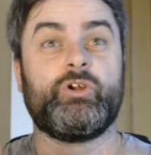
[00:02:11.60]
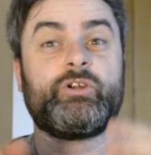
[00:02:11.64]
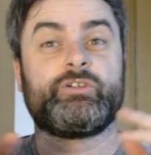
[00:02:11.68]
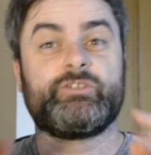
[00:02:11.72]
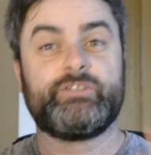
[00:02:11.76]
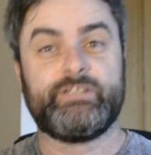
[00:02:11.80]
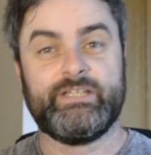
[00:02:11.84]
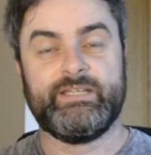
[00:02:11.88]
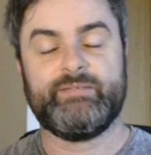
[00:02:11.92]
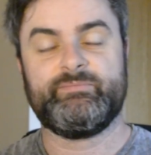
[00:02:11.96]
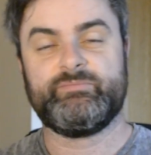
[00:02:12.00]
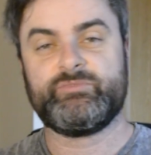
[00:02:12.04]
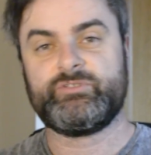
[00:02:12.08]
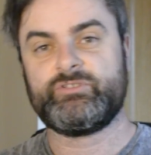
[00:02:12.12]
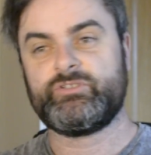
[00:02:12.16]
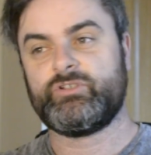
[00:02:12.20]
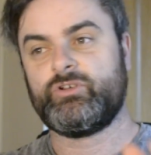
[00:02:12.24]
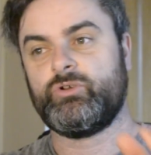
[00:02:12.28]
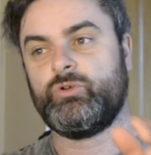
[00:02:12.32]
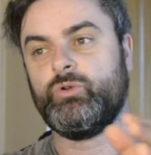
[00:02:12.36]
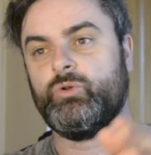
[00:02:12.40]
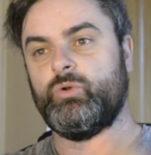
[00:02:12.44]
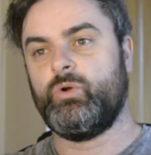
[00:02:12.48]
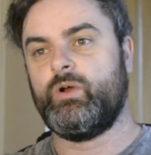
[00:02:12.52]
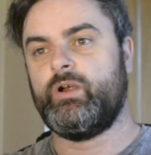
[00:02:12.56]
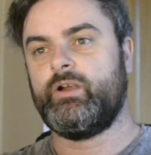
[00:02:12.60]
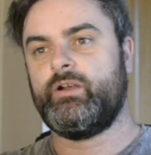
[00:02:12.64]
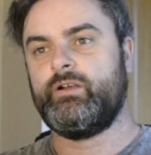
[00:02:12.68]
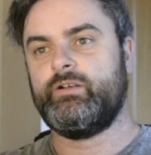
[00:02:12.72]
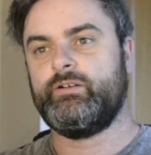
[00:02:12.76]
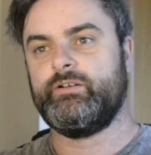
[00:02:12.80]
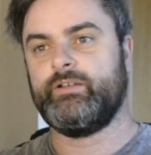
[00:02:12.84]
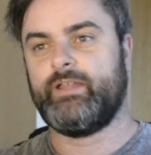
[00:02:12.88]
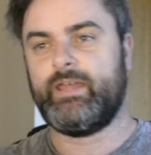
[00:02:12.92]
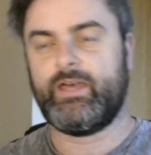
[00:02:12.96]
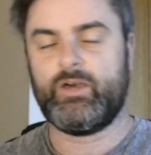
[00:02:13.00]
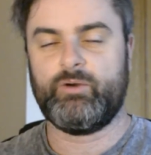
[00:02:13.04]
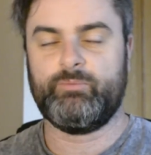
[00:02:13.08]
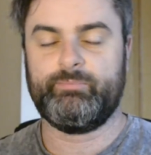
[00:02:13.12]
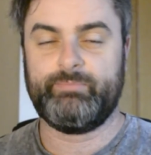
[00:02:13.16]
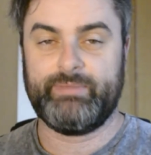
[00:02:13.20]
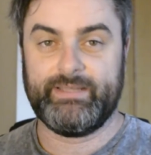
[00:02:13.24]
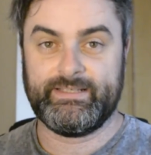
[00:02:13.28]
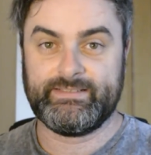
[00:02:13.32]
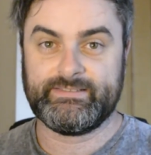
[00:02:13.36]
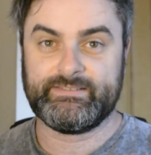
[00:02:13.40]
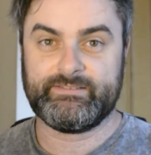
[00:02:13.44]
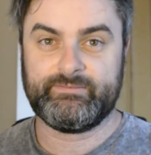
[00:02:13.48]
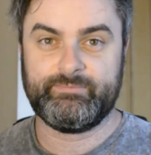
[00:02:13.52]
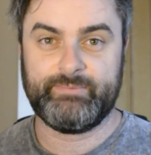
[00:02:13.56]
teams who are now
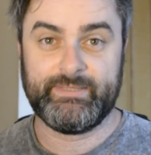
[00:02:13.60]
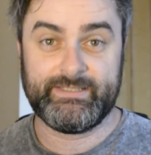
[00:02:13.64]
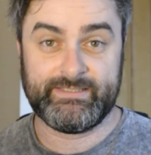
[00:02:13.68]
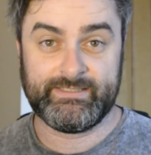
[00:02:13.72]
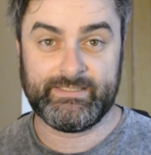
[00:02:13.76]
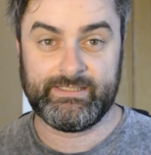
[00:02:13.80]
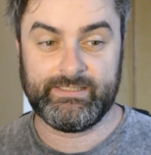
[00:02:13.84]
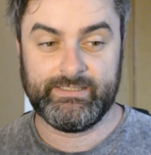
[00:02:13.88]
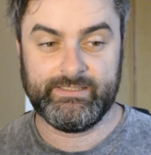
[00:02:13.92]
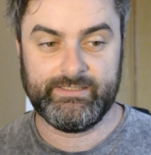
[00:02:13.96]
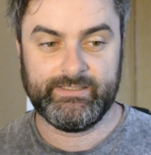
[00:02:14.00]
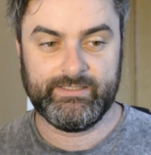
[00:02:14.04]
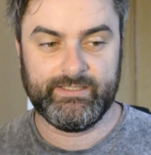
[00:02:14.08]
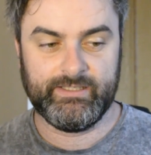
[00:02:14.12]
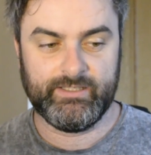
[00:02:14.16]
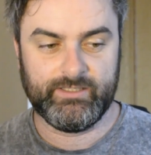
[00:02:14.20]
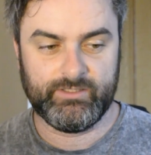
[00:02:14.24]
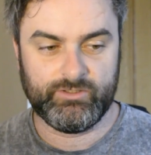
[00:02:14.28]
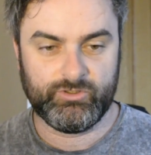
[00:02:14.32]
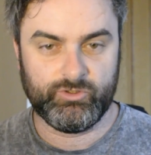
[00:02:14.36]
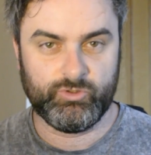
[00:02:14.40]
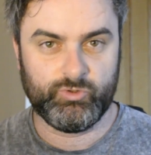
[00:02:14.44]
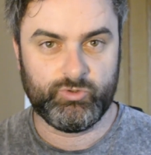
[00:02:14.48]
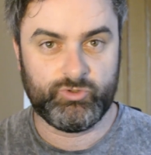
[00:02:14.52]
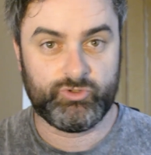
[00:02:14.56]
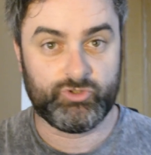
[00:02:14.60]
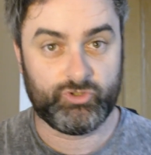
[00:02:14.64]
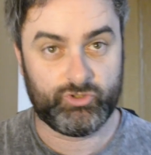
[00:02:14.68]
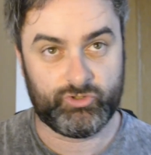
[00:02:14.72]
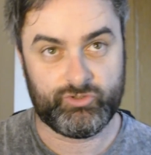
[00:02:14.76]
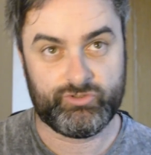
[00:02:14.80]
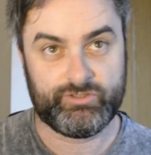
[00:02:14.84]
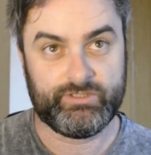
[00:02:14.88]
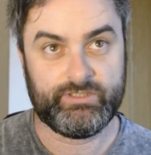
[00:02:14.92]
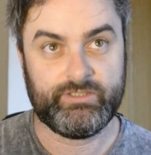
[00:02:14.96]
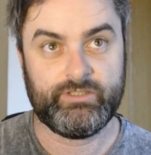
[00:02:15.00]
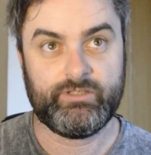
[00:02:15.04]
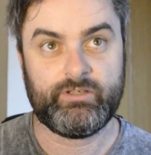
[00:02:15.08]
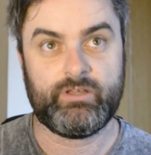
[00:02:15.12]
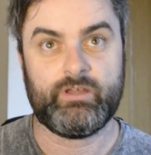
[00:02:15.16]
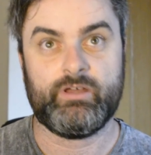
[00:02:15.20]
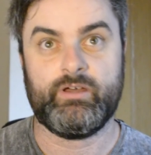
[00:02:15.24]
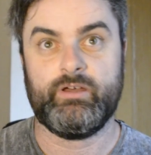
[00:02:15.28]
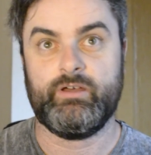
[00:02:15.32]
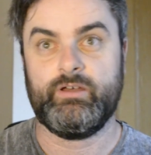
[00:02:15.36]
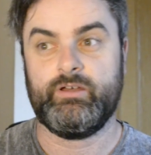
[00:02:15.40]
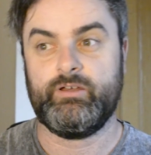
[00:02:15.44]
based basically in New Jersey.